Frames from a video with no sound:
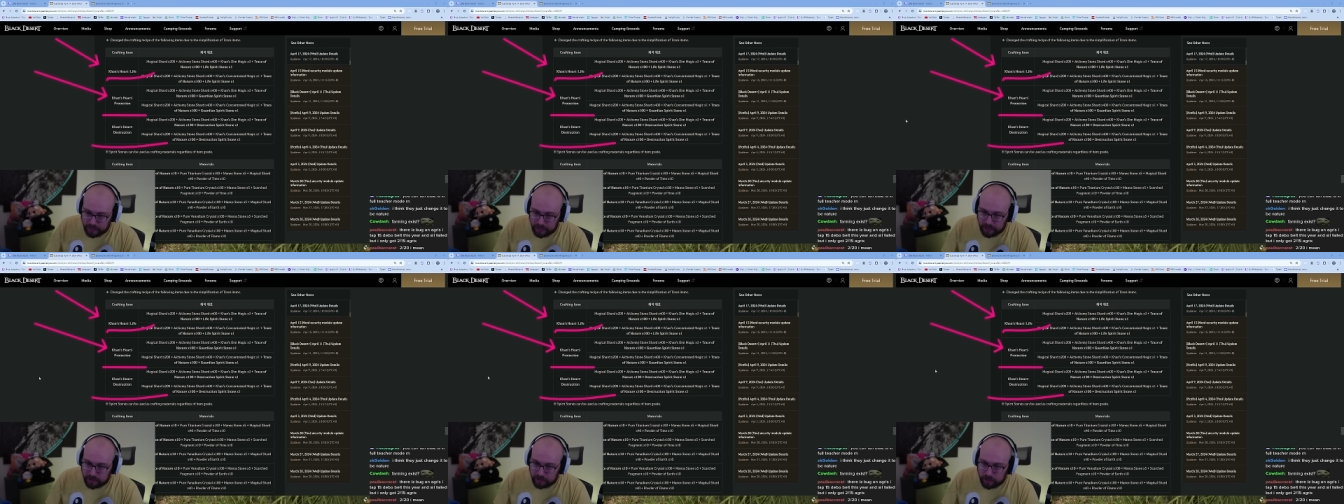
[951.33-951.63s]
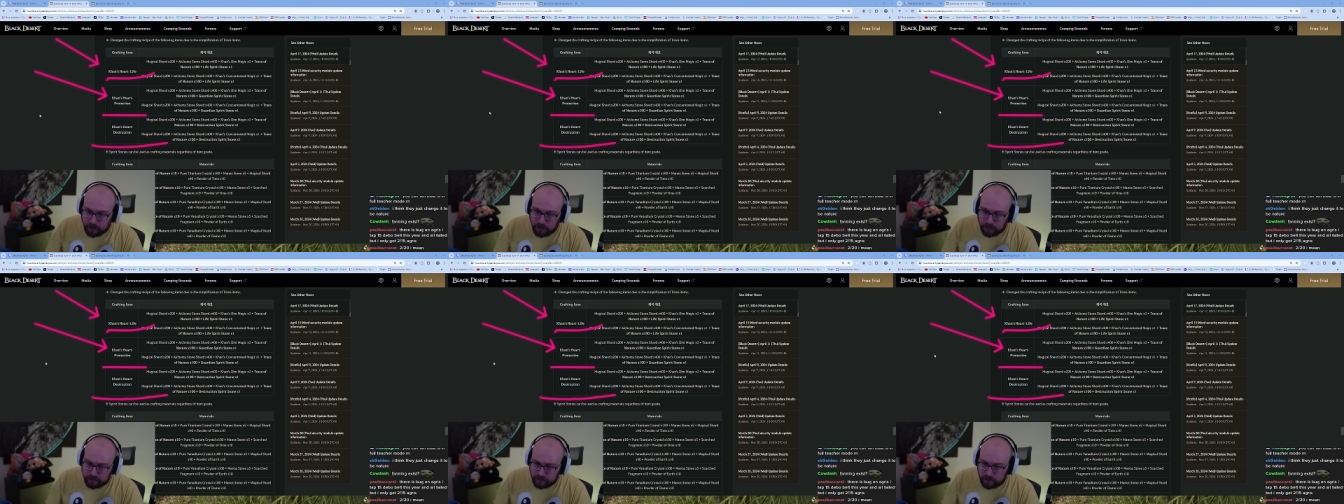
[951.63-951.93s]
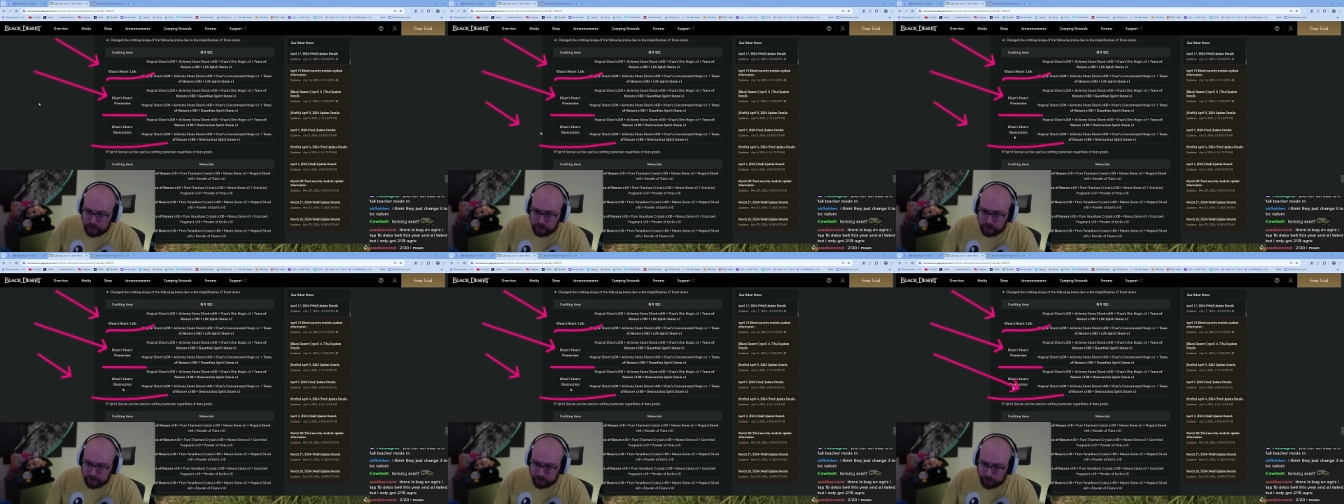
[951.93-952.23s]
and Khan's
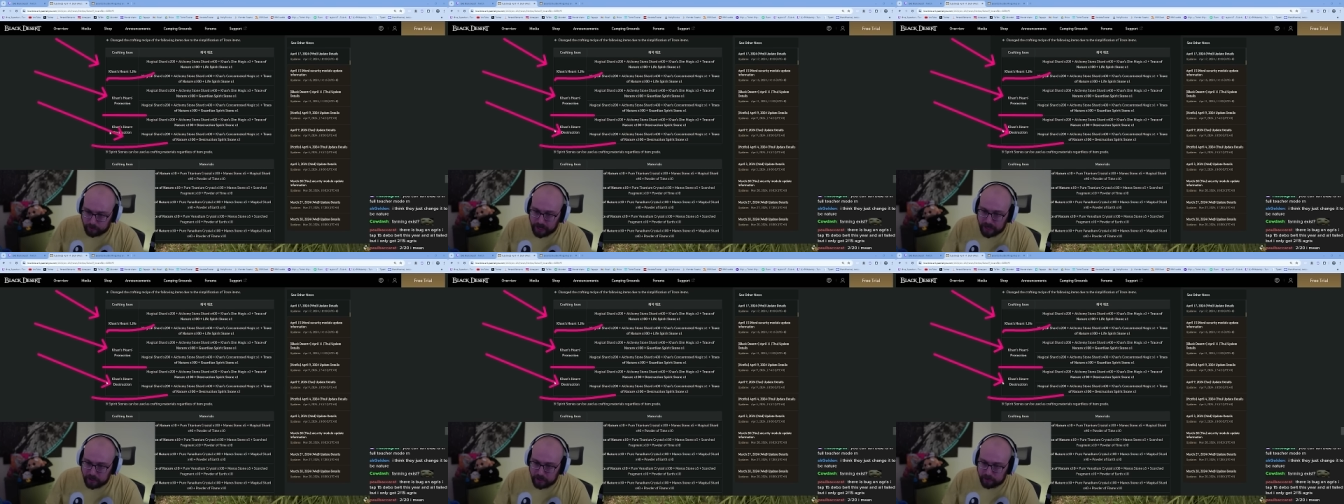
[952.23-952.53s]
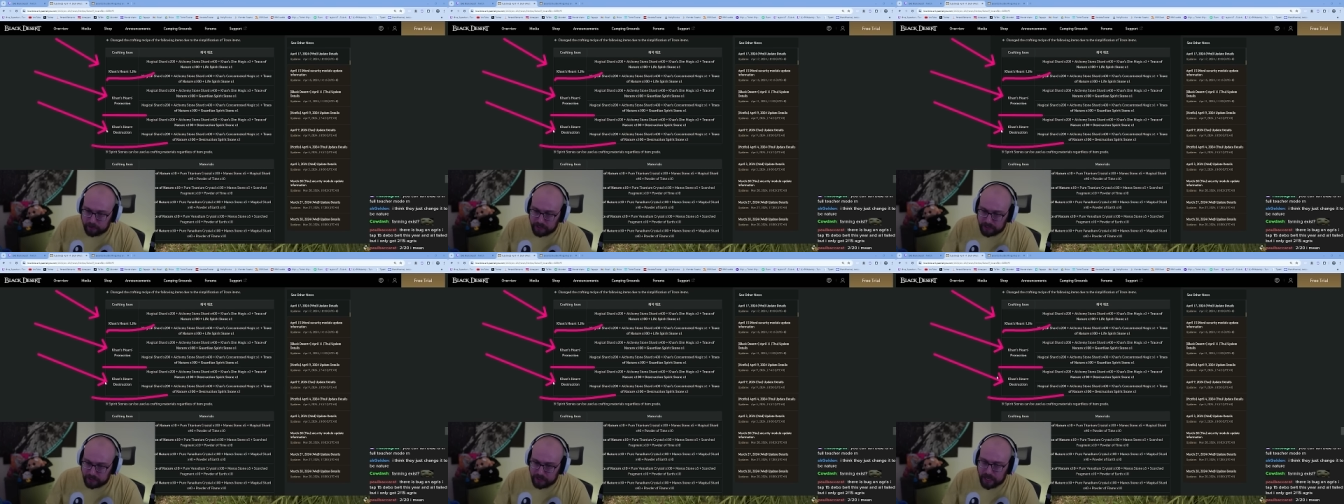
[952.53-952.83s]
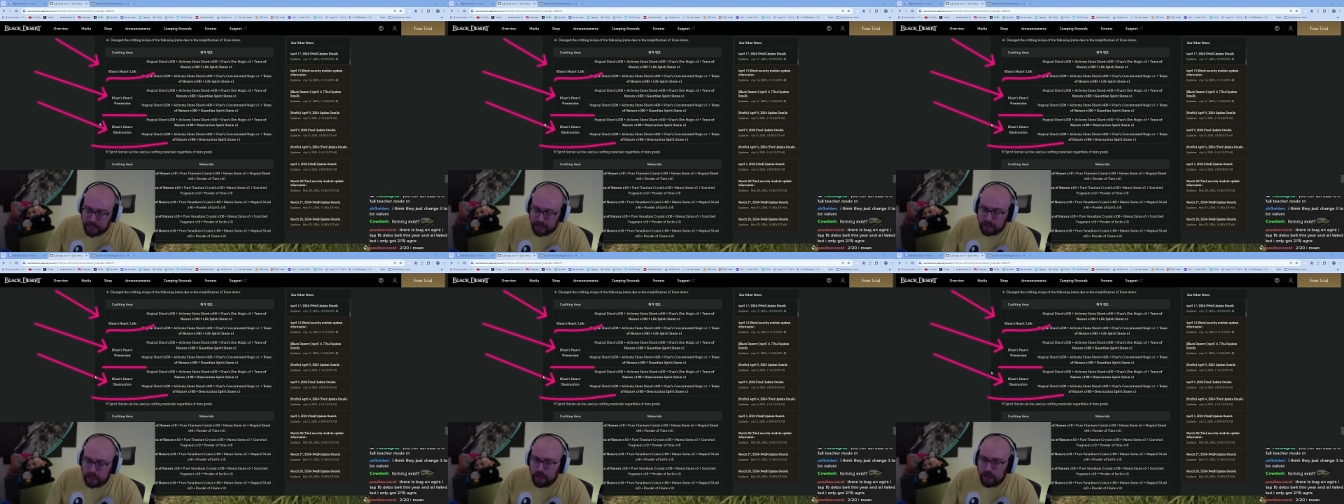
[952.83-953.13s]
Heart of Greater
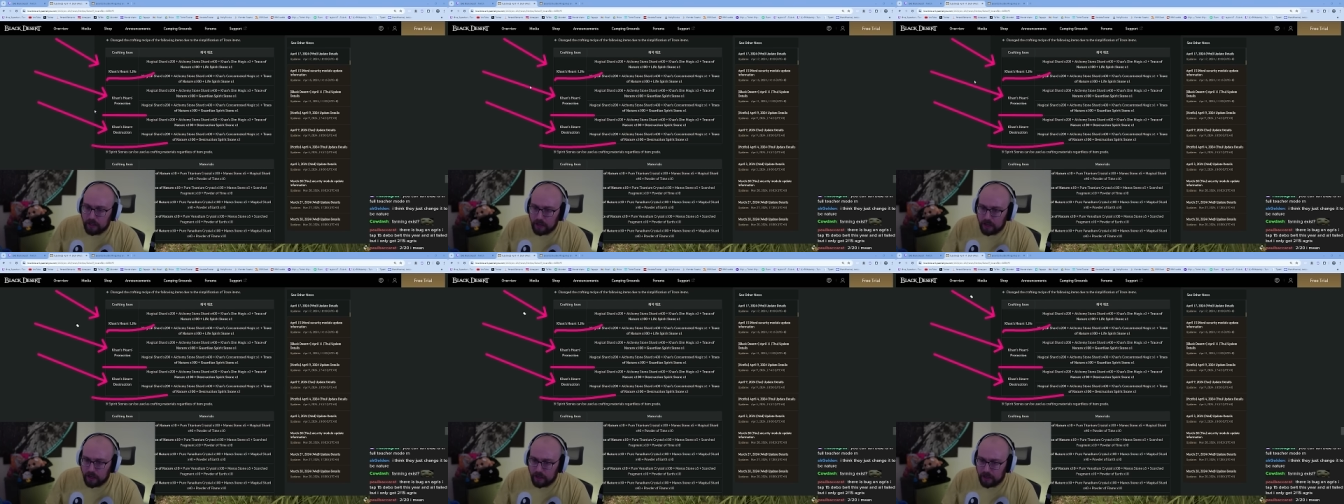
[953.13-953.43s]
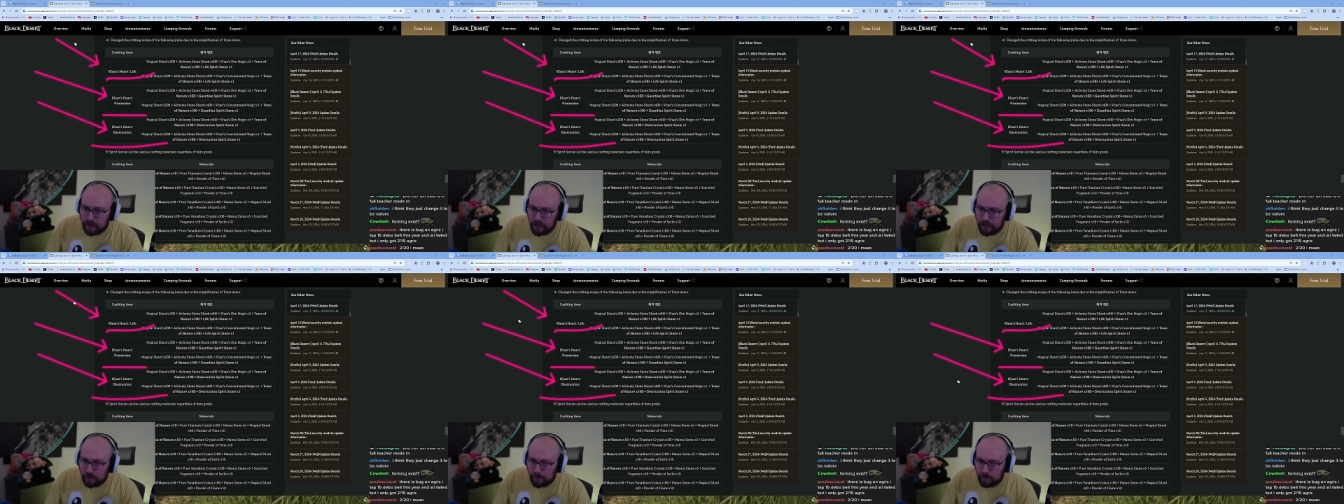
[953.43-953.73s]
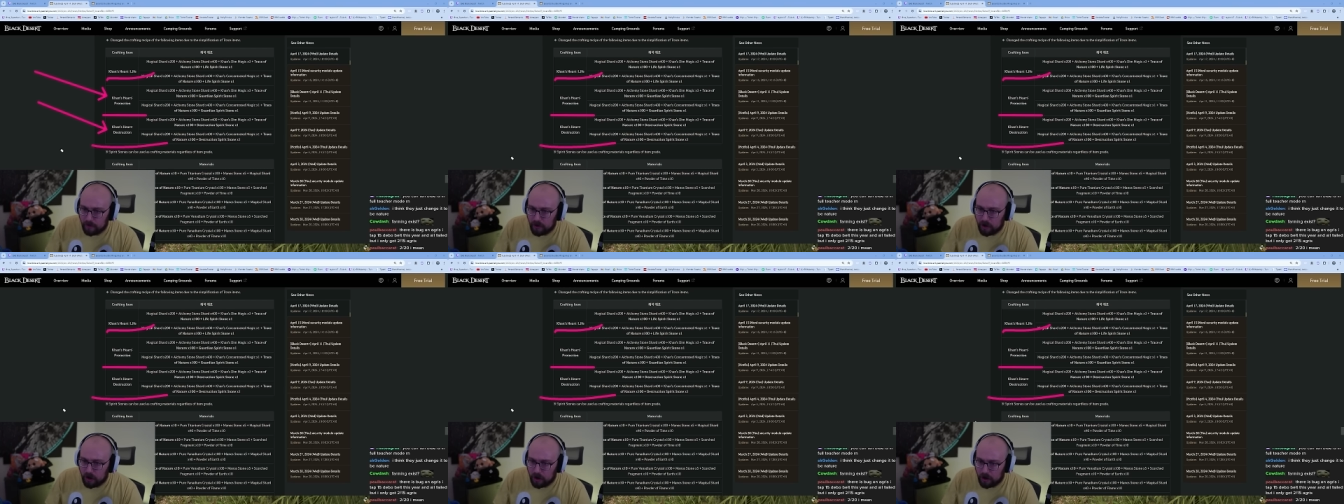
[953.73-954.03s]
Mistake
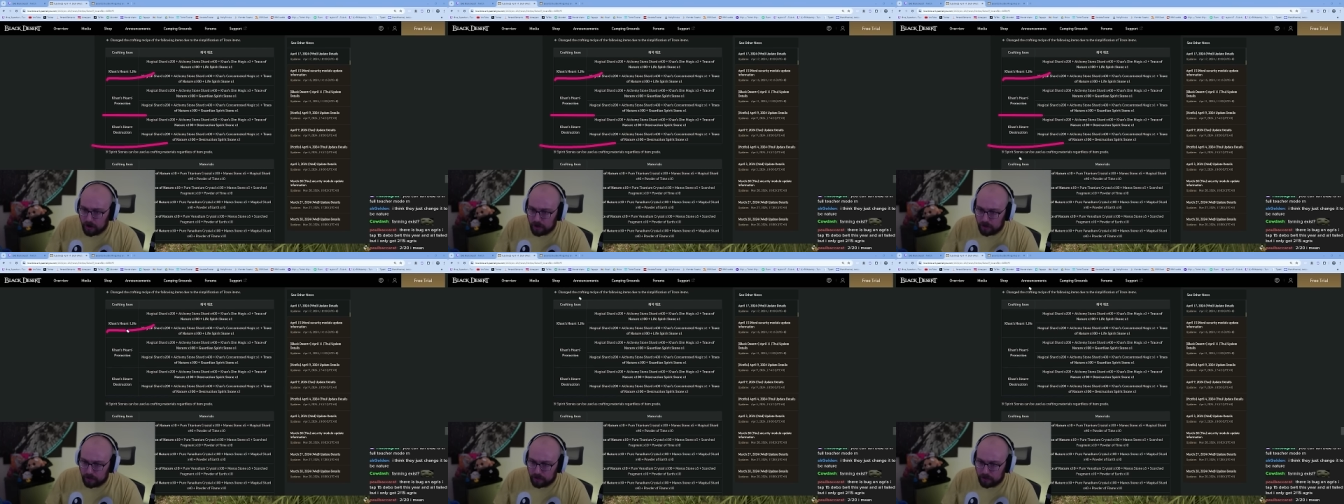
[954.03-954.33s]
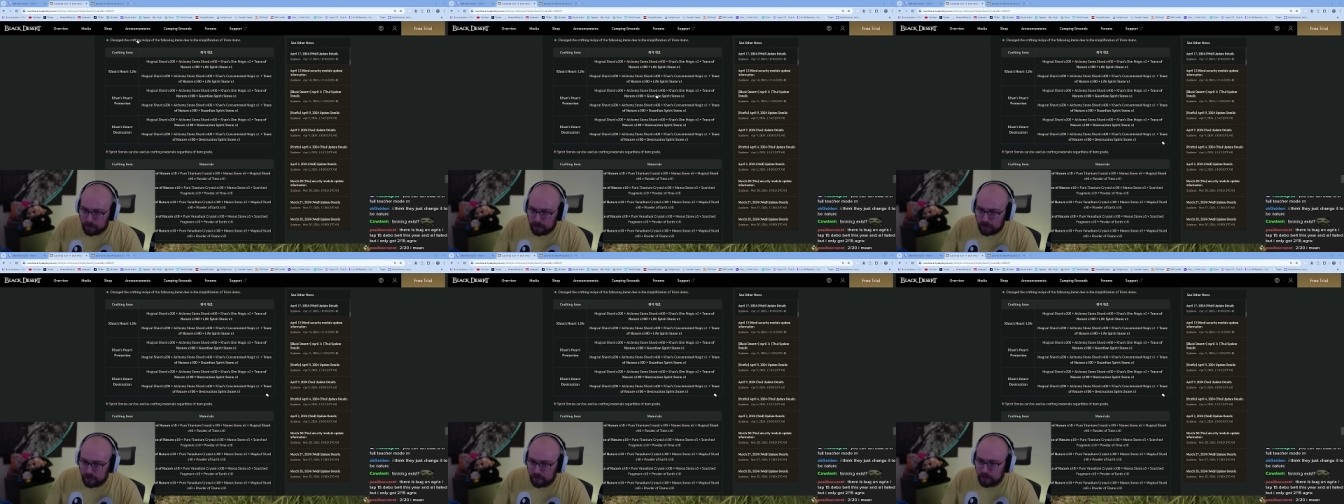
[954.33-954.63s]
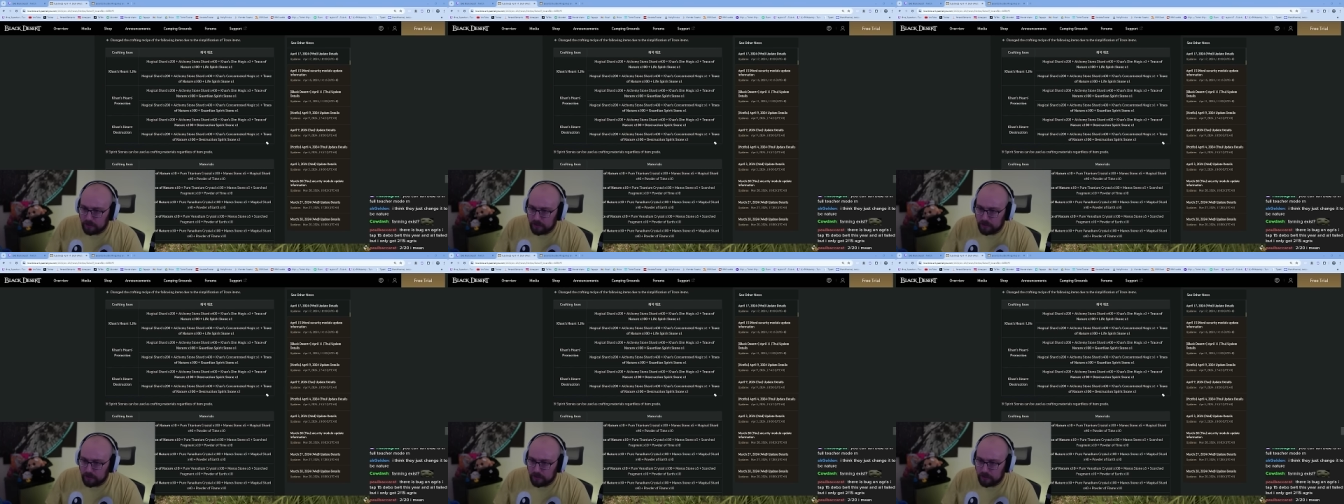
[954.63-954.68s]
um, are...